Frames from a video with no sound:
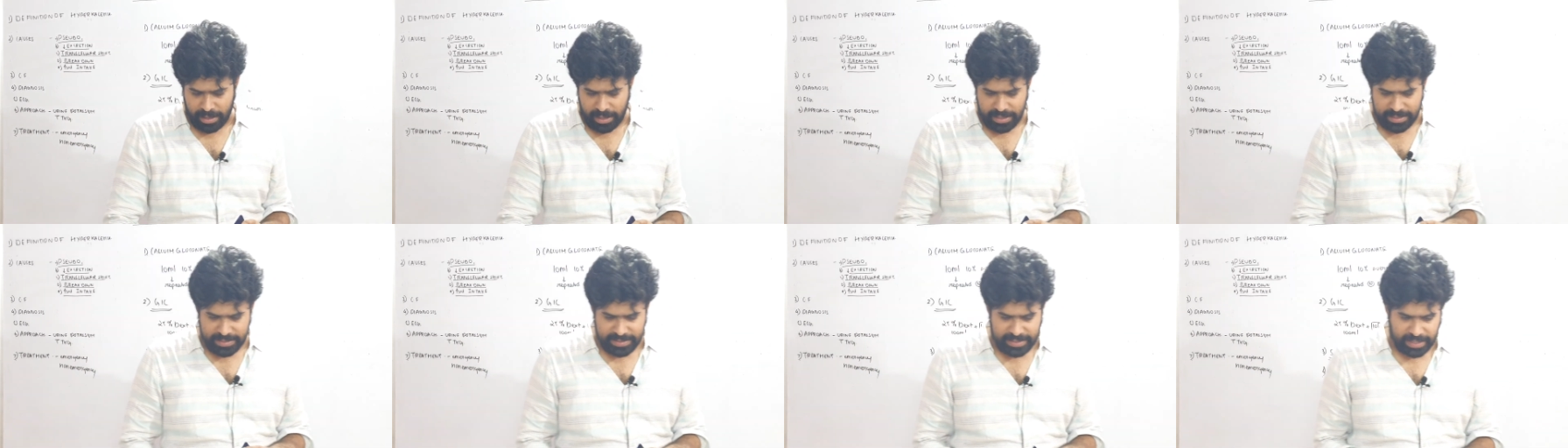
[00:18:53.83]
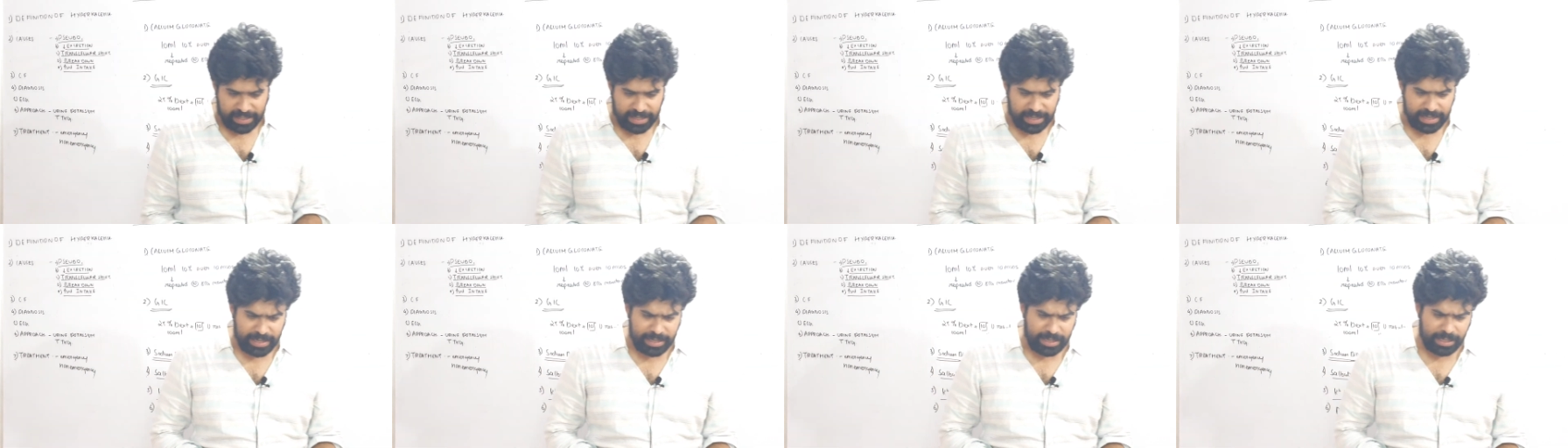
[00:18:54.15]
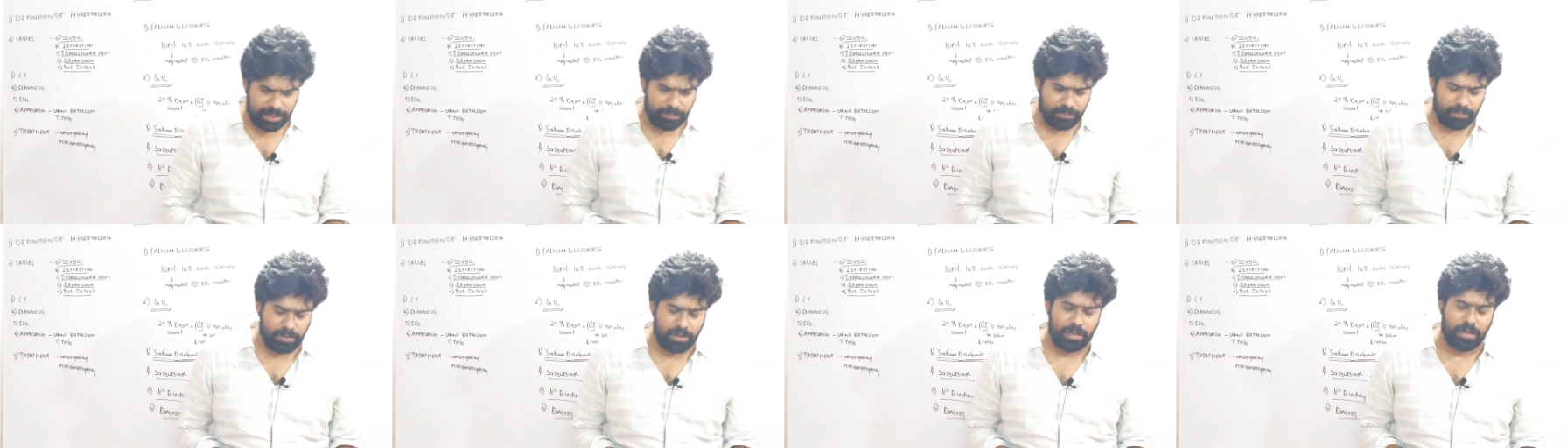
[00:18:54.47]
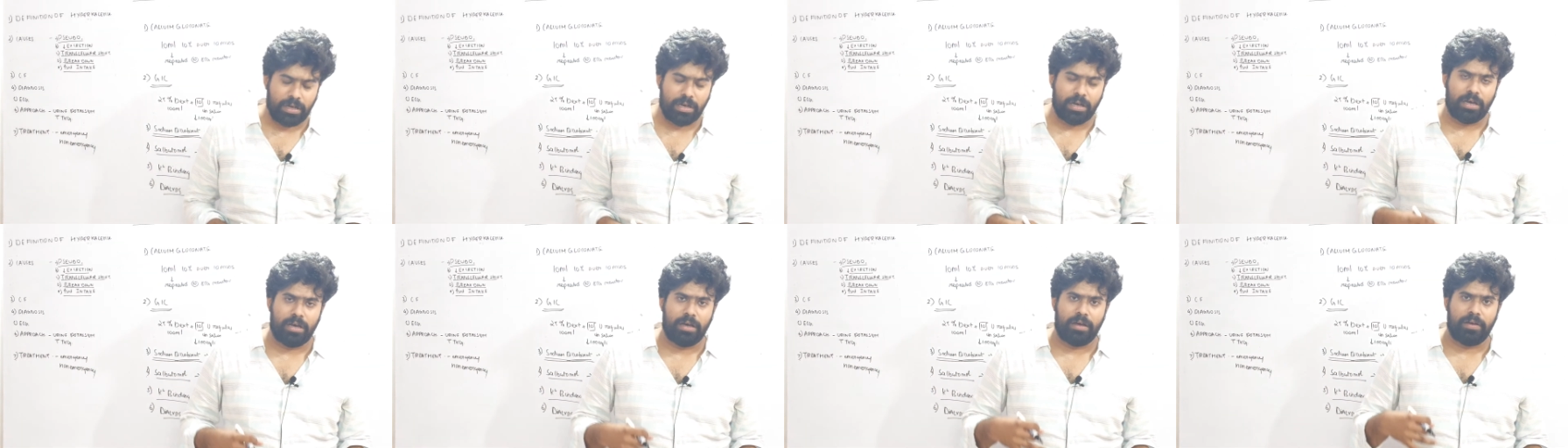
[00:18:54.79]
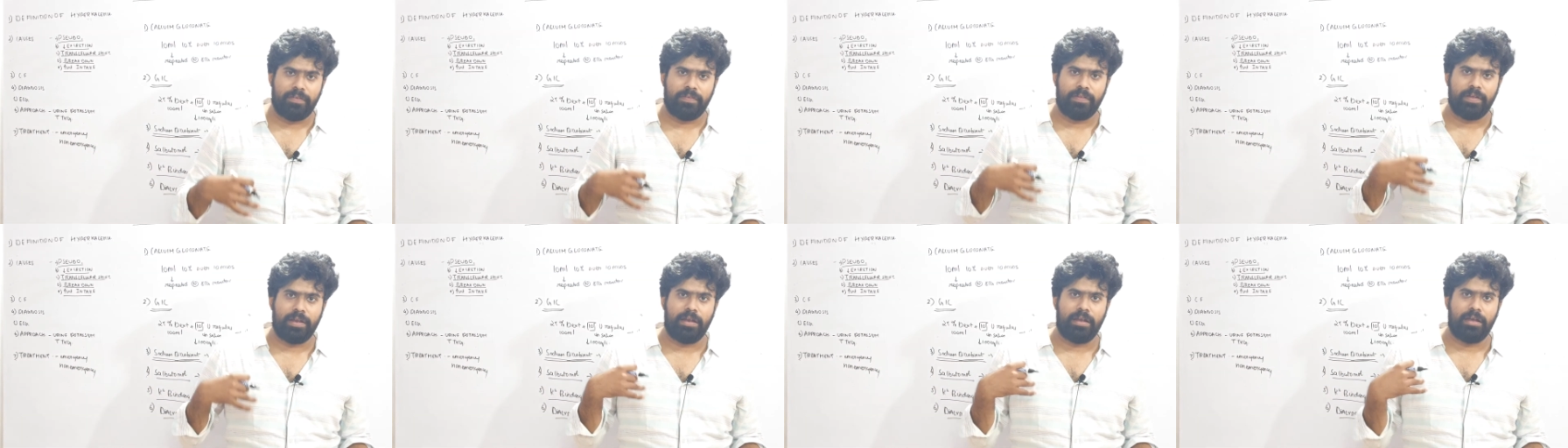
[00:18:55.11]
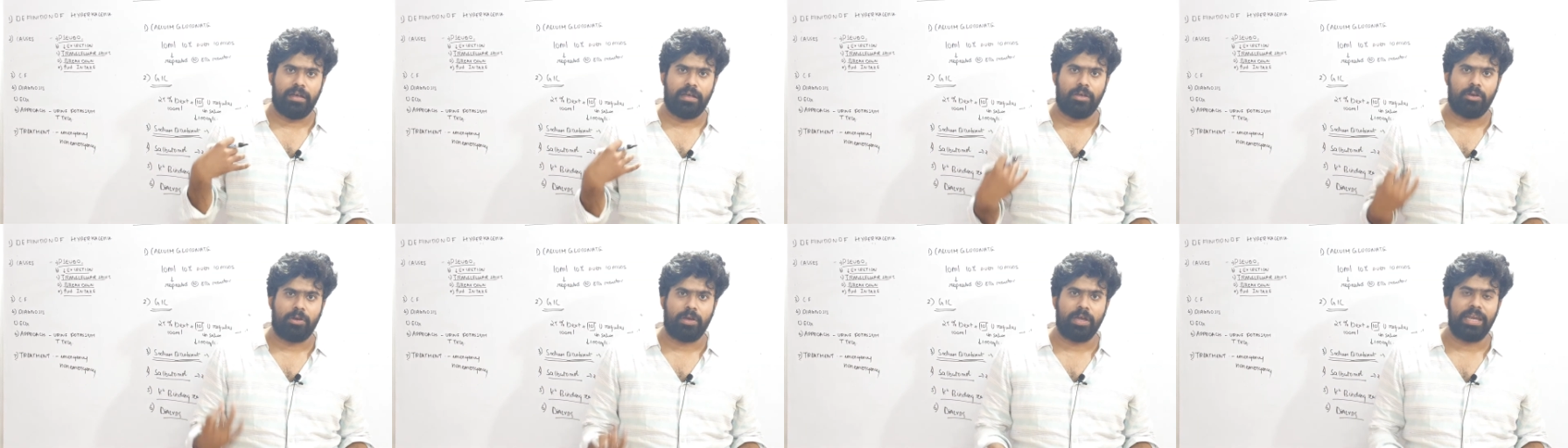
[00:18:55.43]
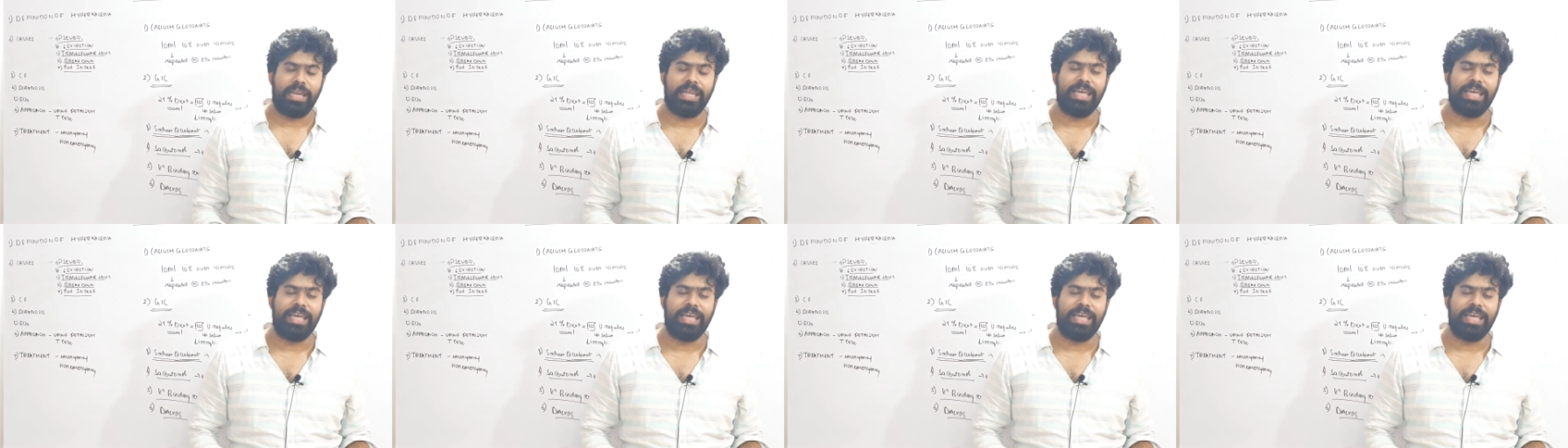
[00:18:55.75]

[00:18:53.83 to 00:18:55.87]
Secondly, you can